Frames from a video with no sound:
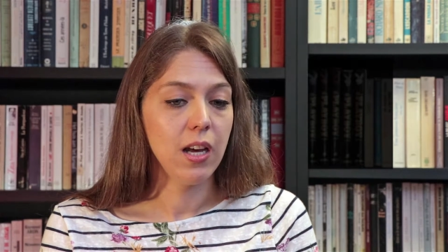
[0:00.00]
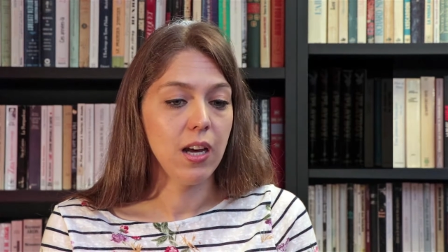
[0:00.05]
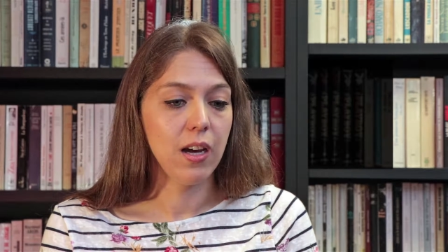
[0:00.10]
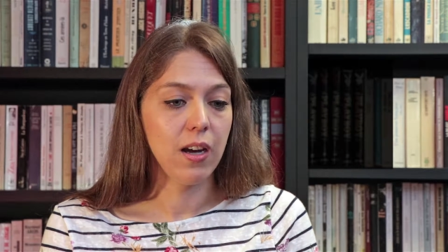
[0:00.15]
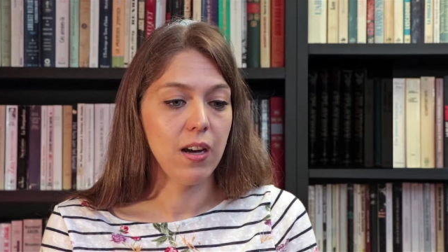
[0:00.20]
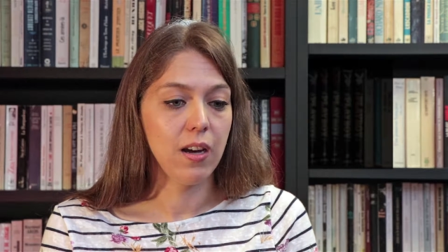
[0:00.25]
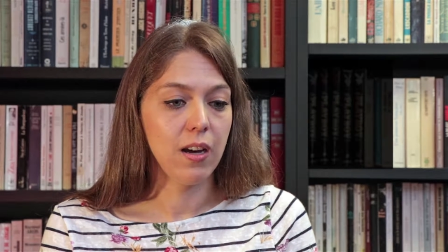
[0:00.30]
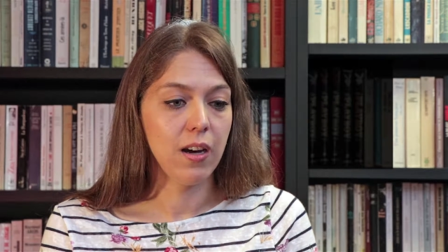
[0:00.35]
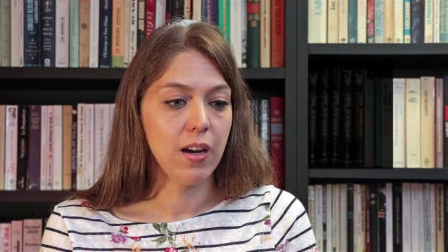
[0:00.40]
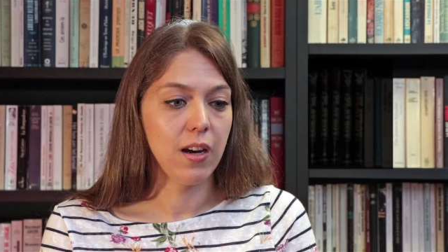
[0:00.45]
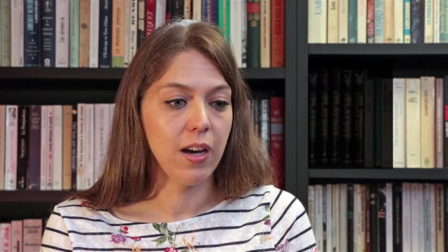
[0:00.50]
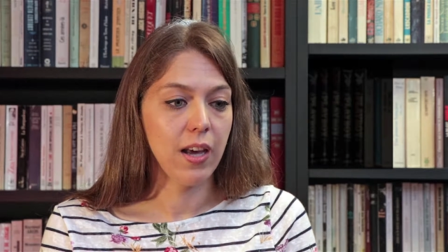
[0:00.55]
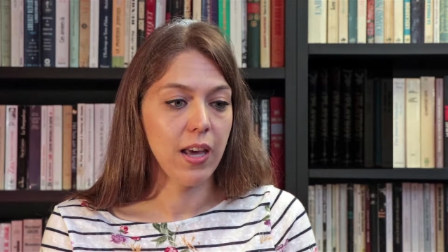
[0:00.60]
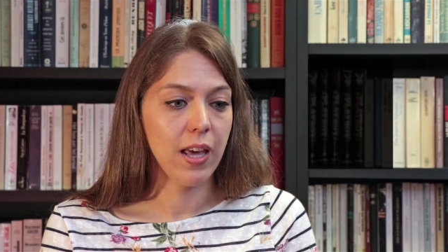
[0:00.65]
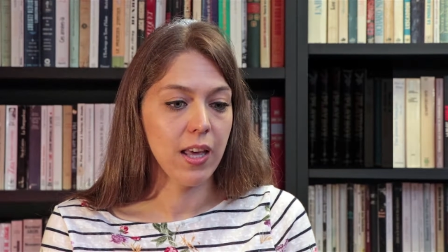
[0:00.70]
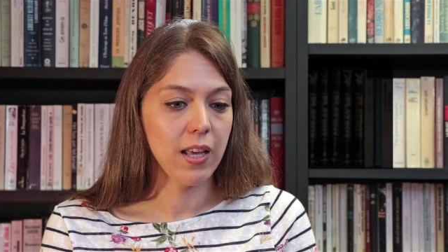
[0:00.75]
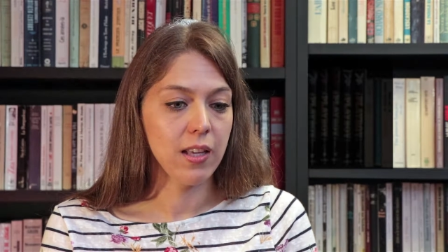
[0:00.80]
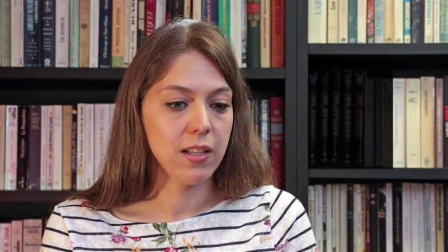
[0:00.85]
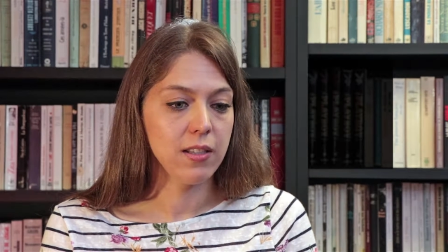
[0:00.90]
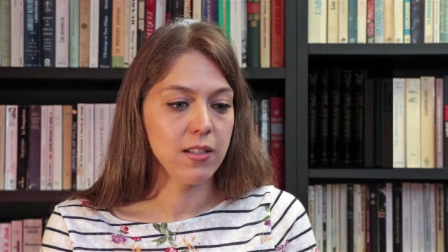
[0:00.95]
uh,
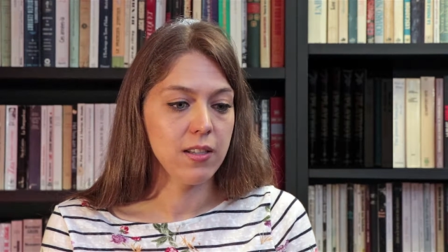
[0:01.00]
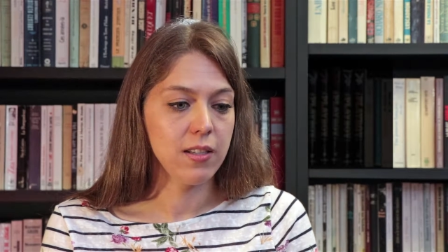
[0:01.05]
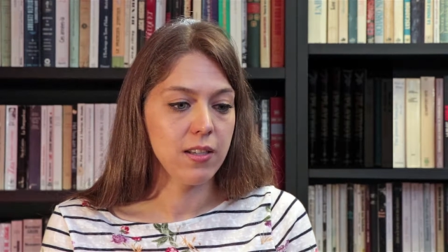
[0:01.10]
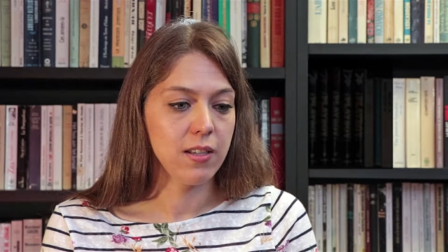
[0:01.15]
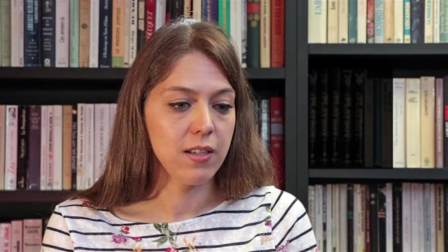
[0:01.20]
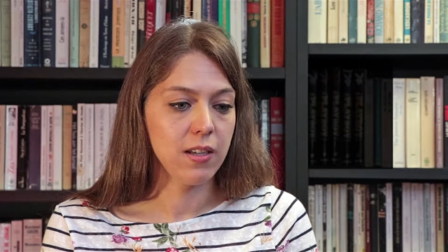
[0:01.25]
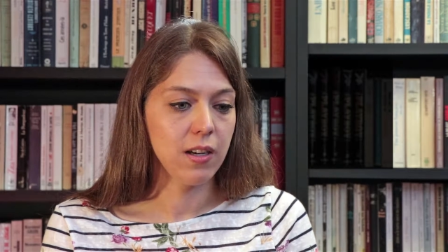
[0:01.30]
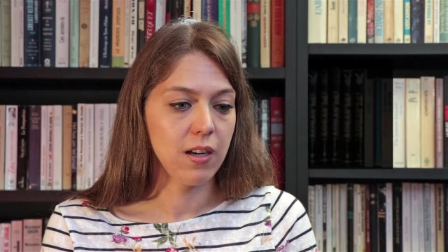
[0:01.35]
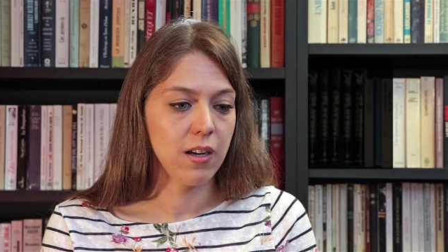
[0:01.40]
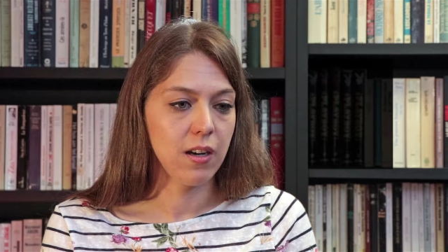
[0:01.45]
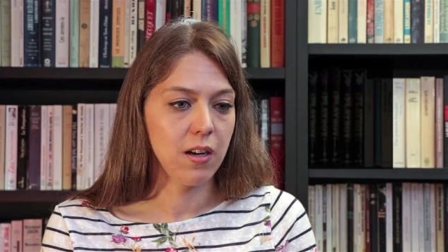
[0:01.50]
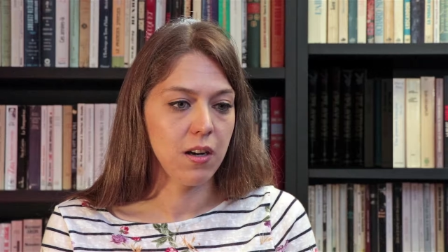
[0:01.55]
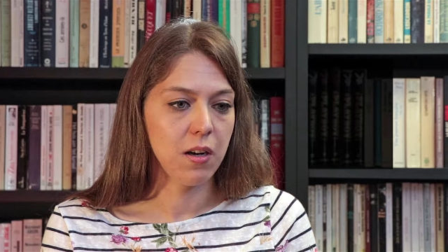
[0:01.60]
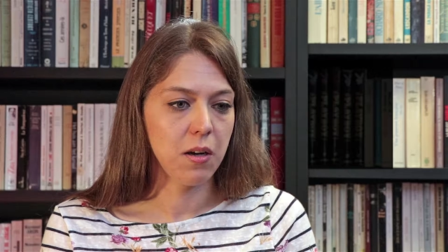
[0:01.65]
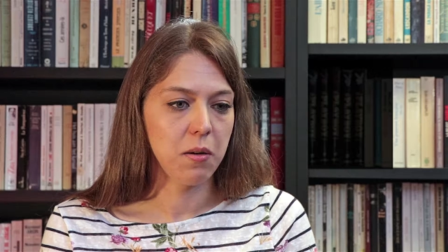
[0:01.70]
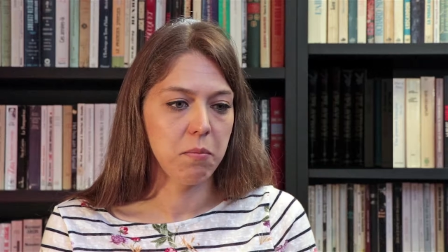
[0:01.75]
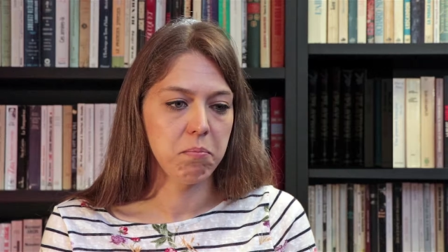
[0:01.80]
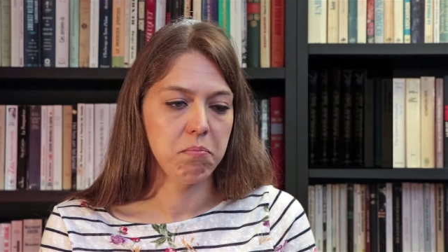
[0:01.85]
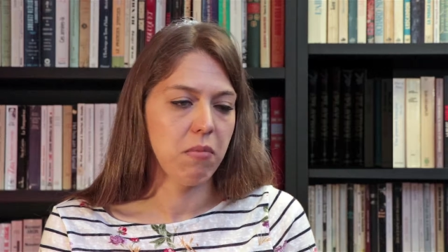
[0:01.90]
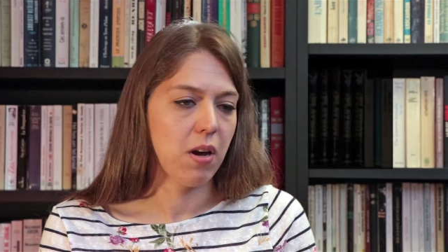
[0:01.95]
and
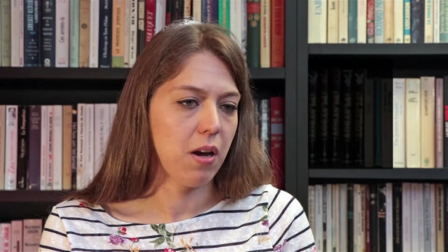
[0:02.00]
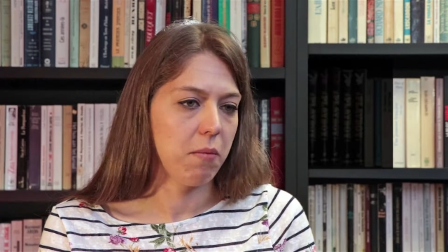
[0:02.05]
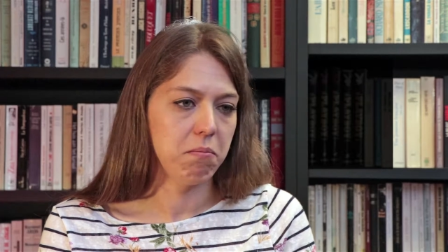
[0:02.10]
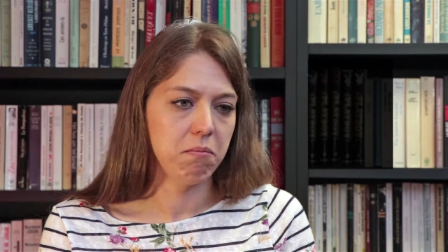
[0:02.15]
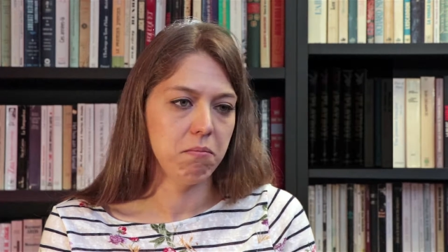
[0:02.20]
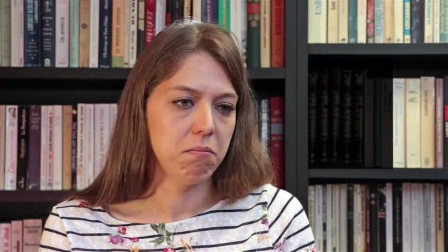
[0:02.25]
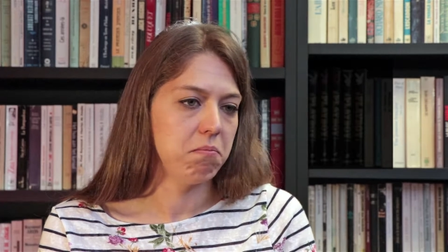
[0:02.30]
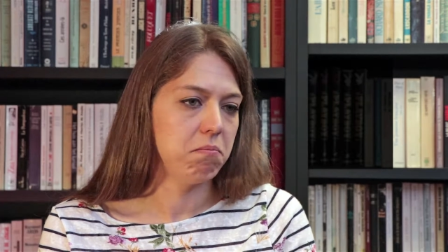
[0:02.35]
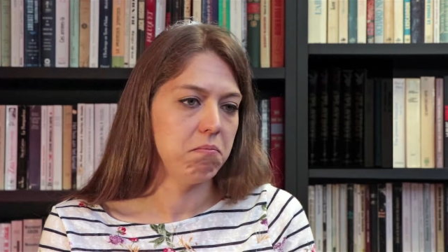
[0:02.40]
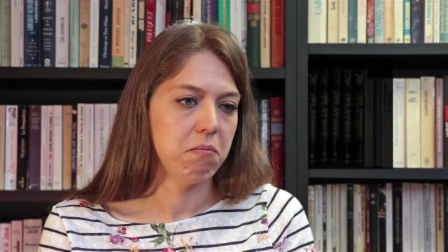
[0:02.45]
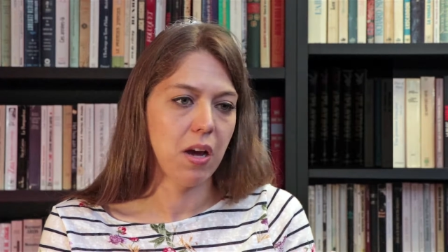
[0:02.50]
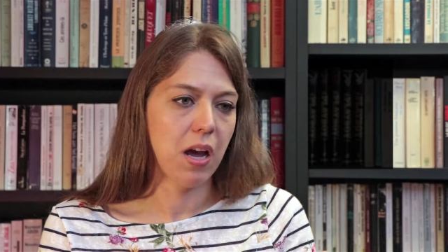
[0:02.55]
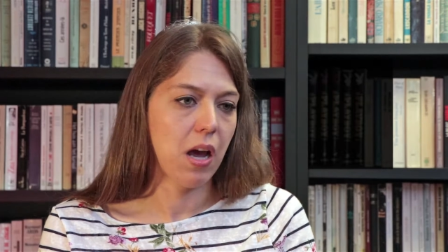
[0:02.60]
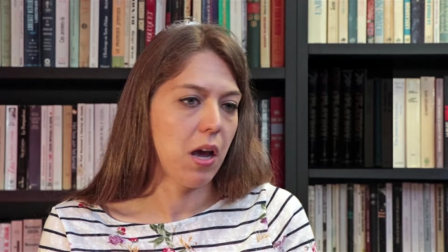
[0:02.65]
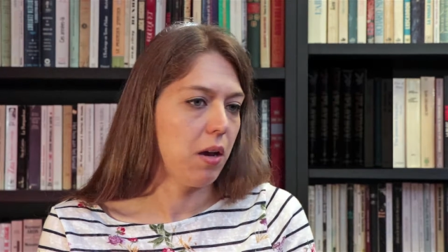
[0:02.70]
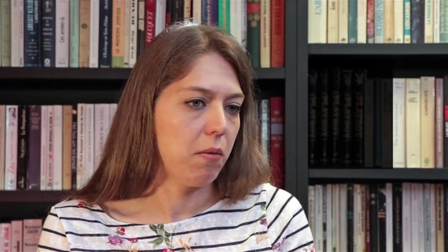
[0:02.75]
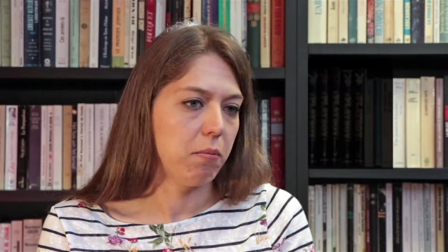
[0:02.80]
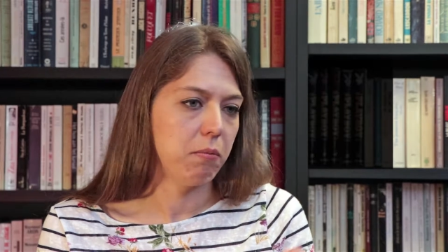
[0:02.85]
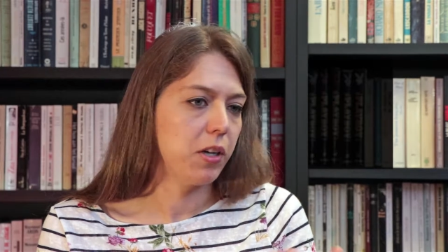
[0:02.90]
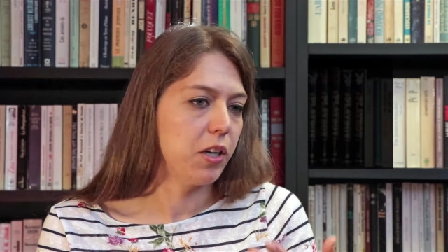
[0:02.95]
uh, um,
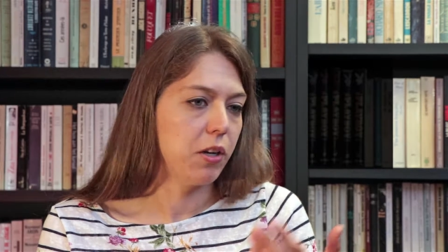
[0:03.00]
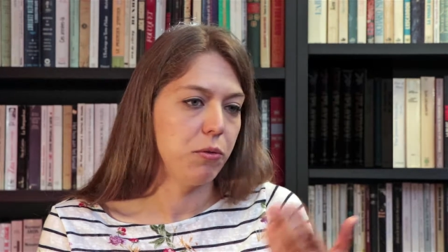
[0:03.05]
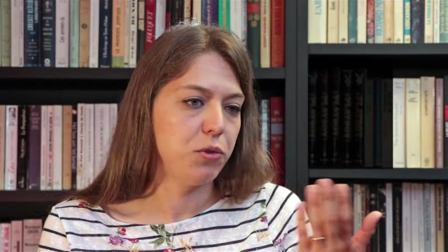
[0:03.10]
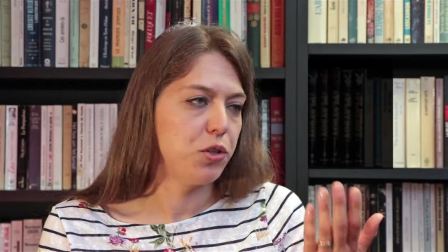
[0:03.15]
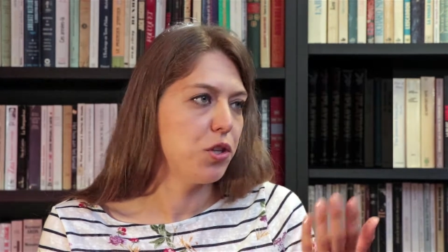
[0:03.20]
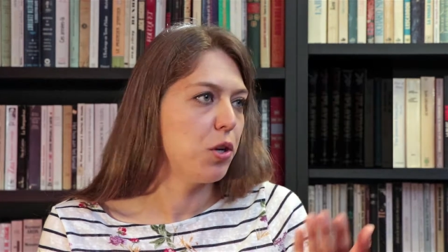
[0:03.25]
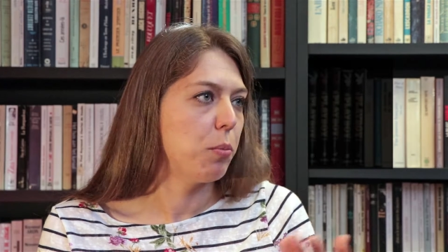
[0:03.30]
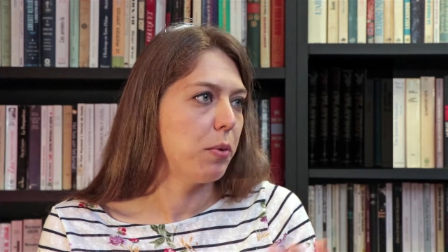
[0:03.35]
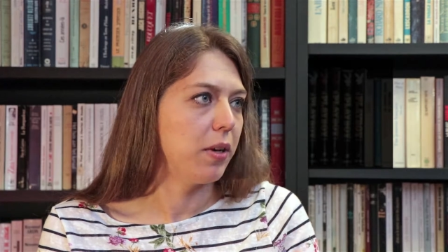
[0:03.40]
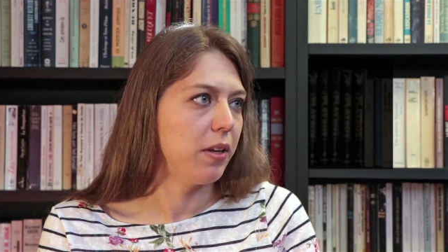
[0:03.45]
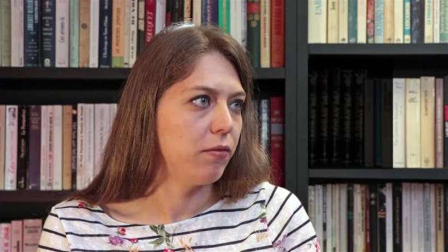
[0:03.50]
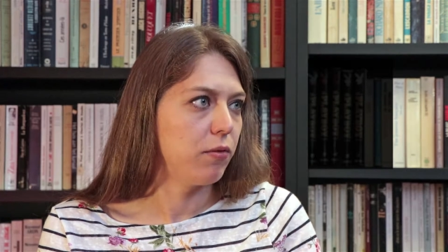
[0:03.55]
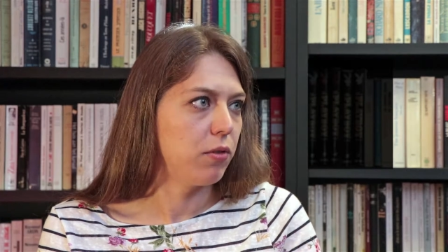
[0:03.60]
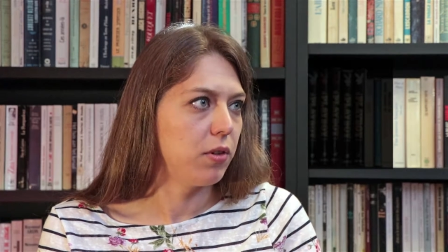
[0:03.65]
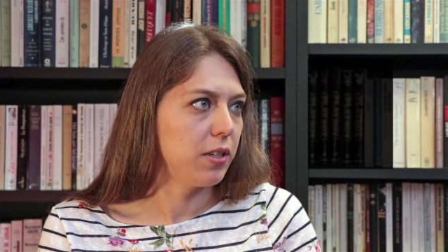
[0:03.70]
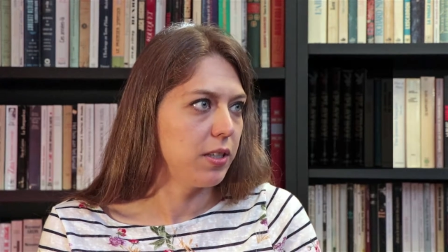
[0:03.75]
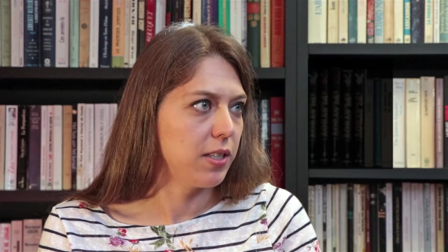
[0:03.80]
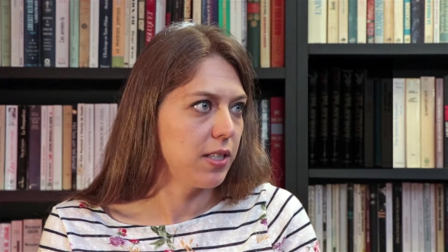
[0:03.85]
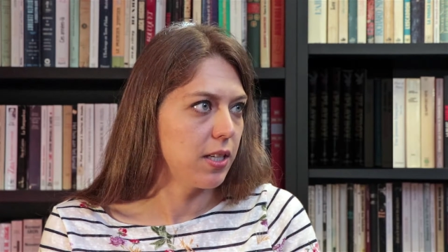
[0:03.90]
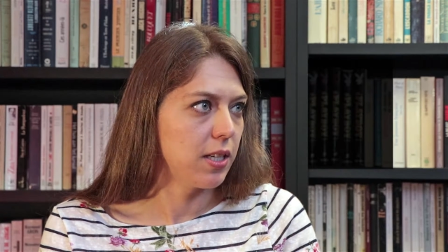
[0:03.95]
go shopping,
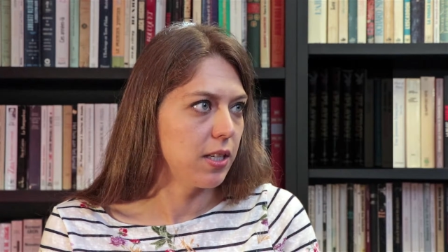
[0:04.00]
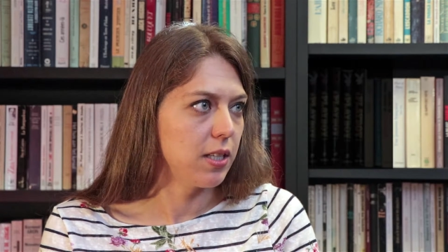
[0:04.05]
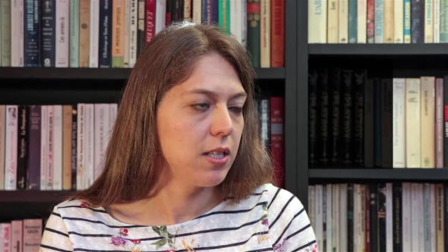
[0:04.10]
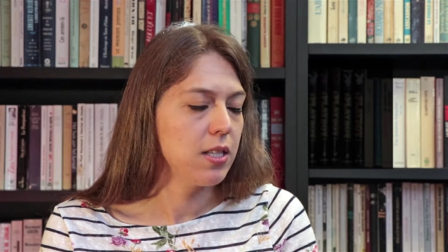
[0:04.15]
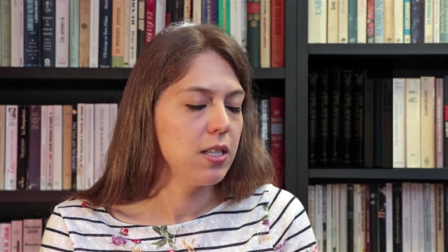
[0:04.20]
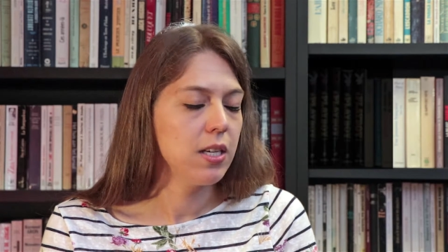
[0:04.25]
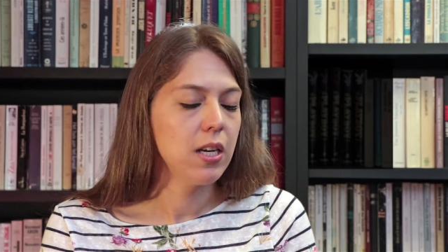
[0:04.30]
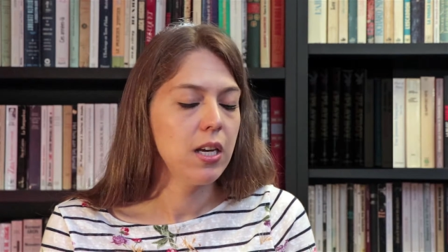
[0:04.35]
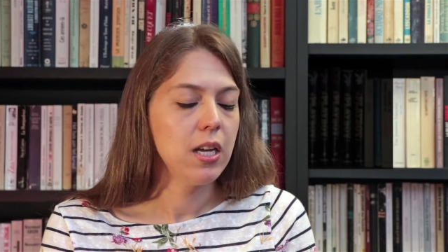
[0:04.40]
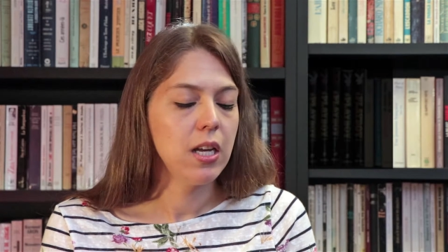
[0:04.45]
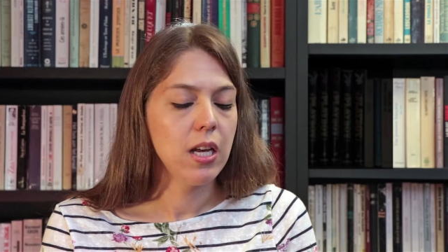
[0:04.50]
for instance.